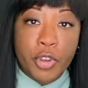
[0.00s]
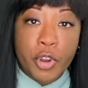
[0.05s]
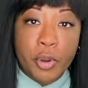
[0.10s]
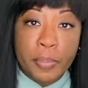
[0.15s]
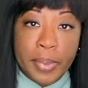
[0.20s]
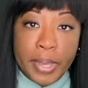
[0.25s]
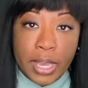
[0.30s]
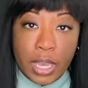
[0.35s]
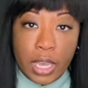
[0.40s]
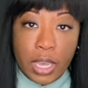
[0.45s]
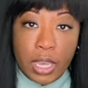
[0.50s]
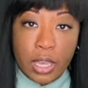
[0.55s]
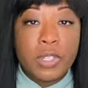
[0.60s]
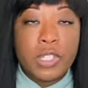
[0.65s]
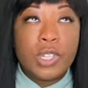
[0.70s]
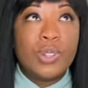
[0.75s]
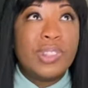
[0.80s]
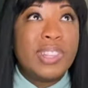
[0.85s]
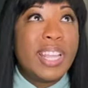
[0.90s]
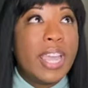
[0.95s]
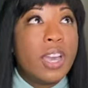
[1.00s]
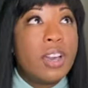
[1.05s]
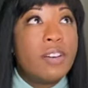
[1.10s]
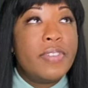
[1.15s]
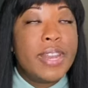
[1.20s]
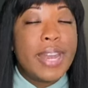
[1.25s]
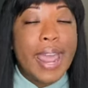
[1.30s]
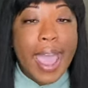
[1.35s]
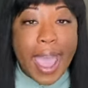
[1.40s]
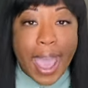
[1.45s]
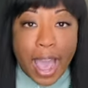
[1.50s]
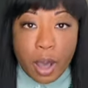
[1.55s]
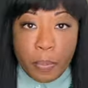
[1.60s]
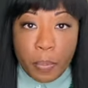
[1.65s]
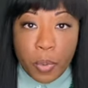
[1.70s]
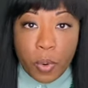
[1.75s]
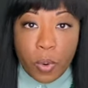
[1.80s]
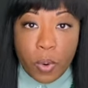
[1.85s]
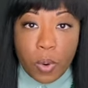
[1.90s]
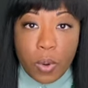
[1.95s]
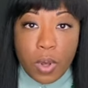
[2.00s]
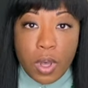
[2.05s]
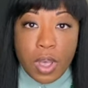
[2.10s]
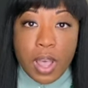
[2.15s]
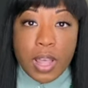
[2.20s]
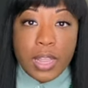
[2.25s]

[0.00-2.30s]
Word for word: your being. So think of an apple.